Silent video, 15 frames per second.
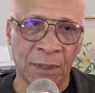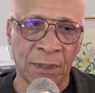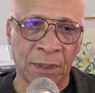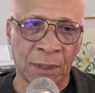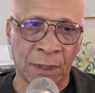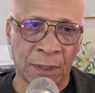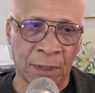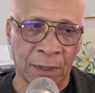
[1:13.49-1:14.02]

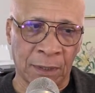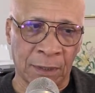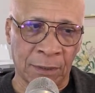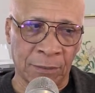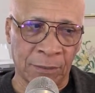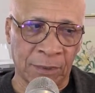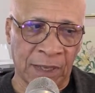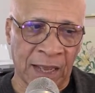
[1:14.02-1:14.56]

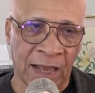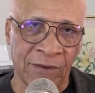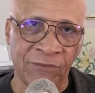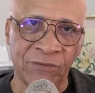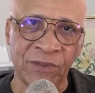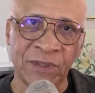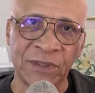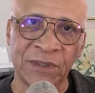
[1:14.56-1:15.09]
I
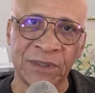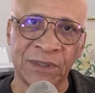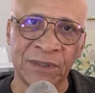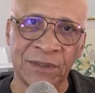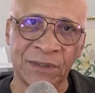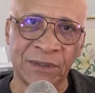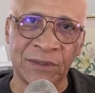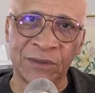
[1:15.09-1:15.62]
feel
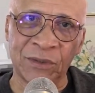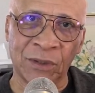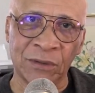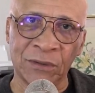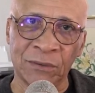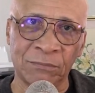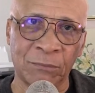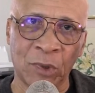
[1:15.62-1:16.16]
this is
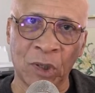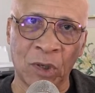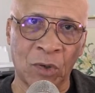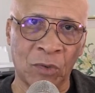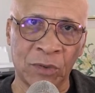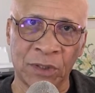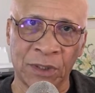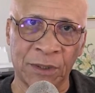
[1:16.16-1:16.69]
just baloney.